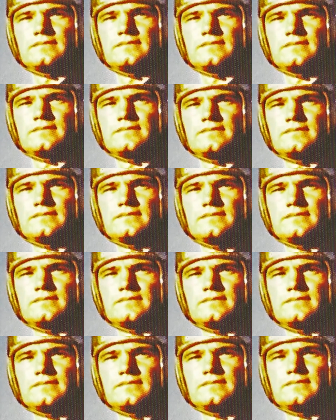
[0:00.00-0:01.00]
He
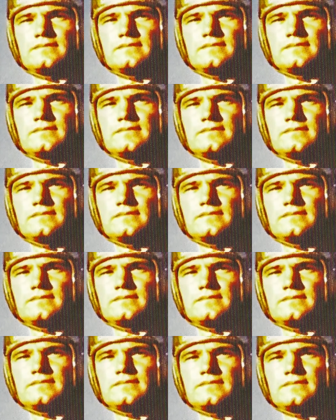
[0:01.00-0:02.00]
also answered his
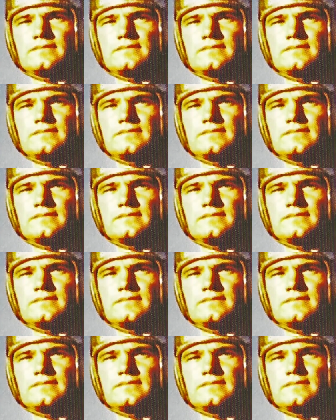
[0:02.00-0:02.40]
country's call,